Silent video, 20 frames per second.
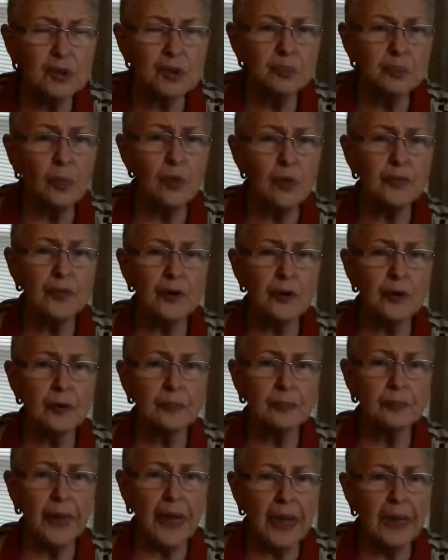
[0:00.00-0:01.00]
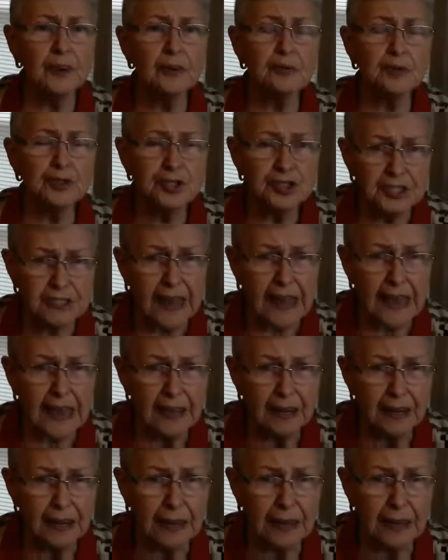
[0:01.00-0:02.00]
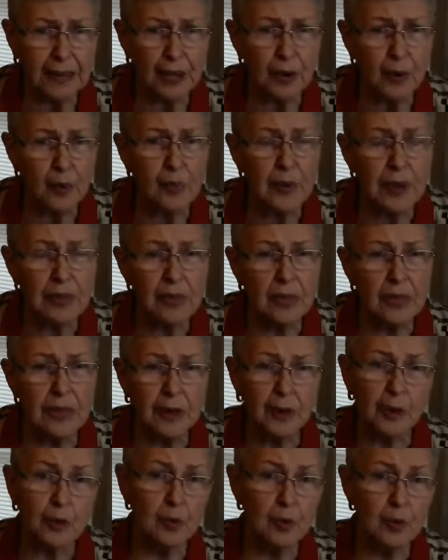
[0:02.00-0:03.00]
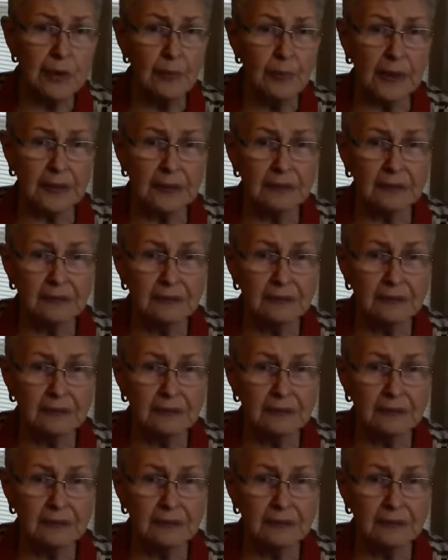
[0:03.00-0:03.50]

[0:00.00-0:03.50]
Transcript: more for understanding rather than agreement.